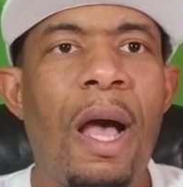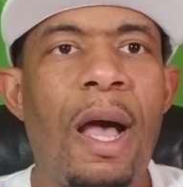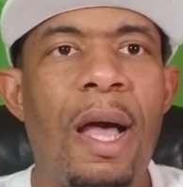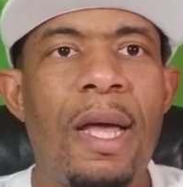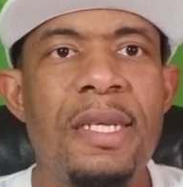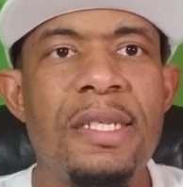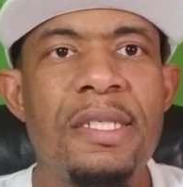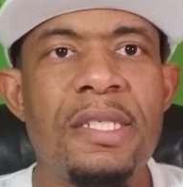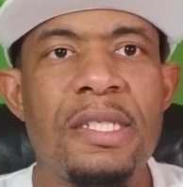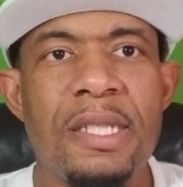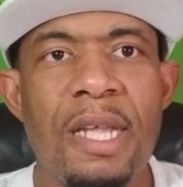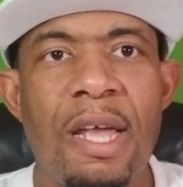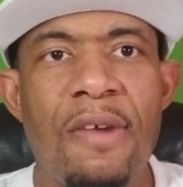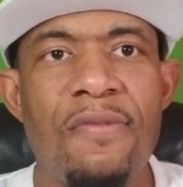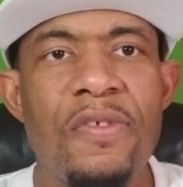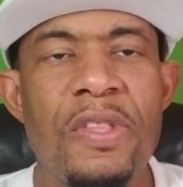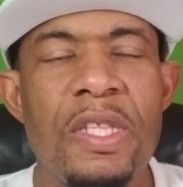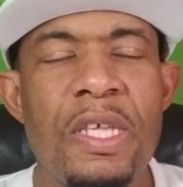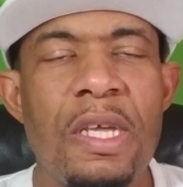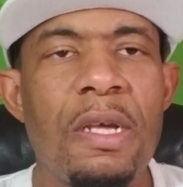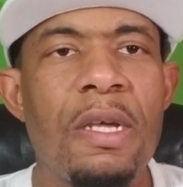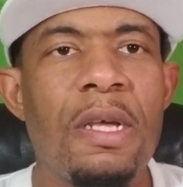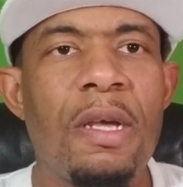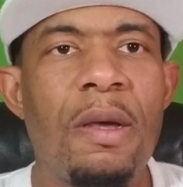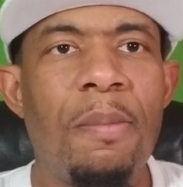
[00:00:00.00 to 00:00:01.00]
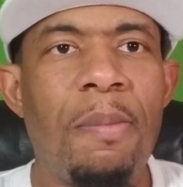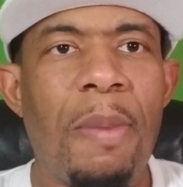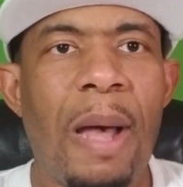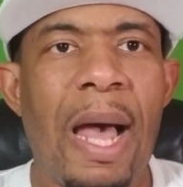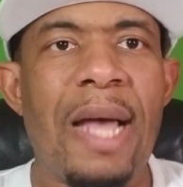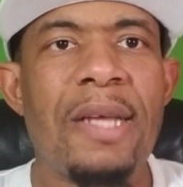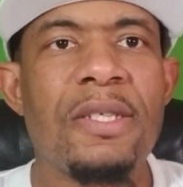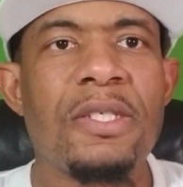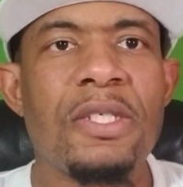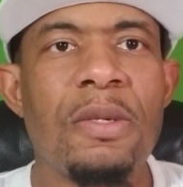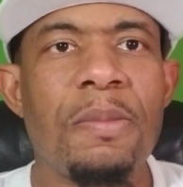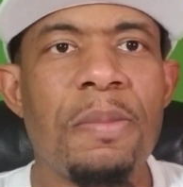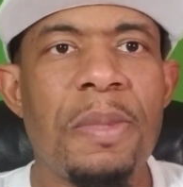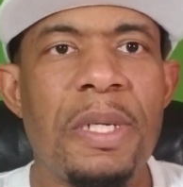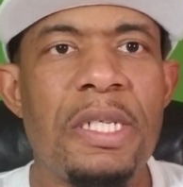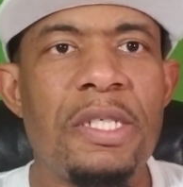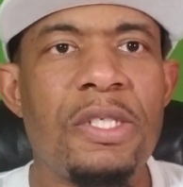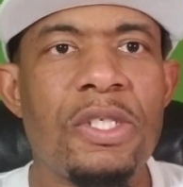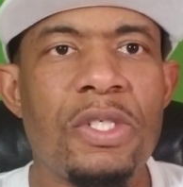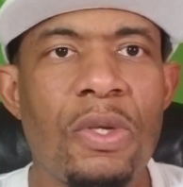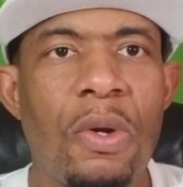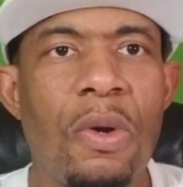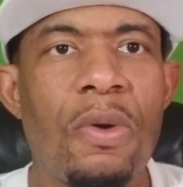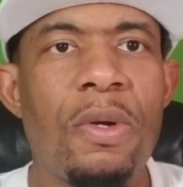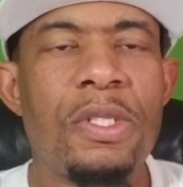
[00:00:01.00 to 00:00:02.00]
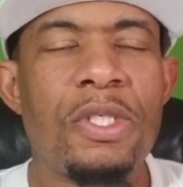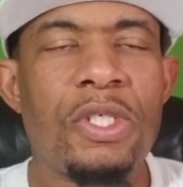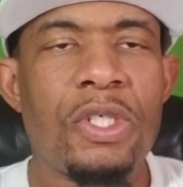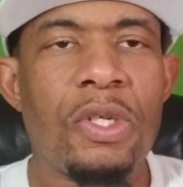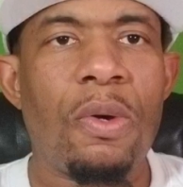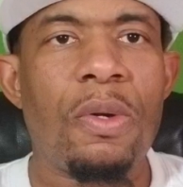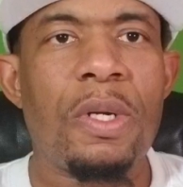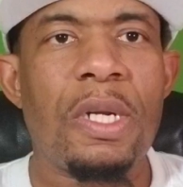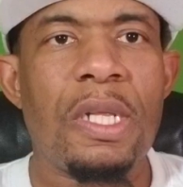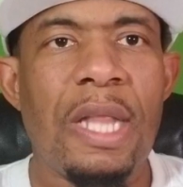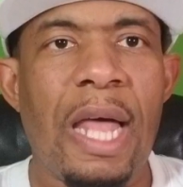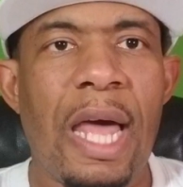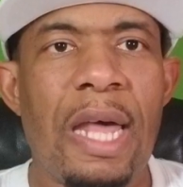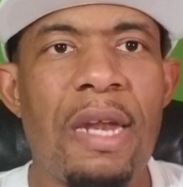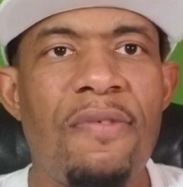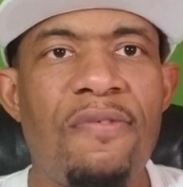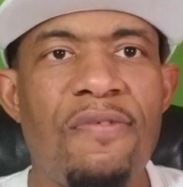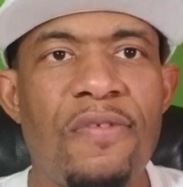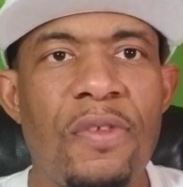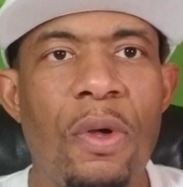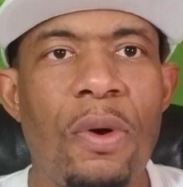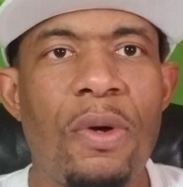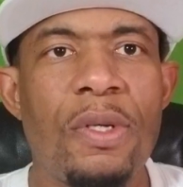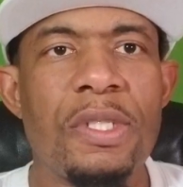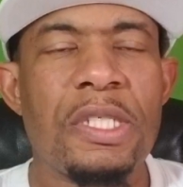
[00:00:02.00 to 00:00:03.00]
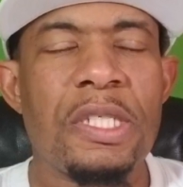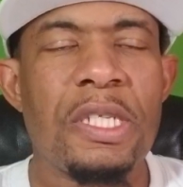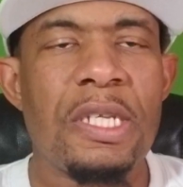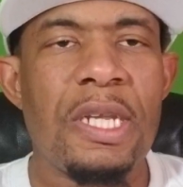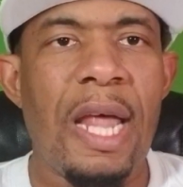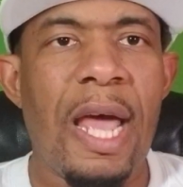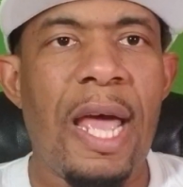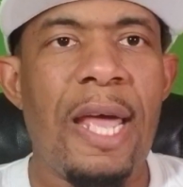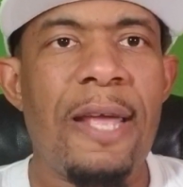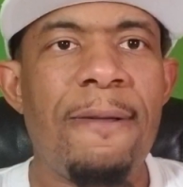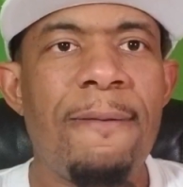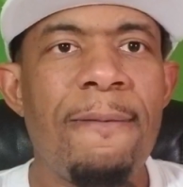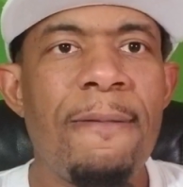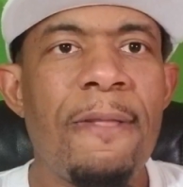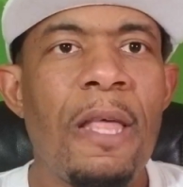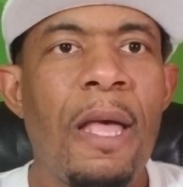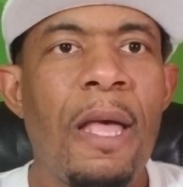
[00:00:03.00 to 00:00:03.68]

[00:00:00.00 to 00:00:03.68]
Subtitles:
He's definitely a good boxer, but he showed a lot of flaws tonight.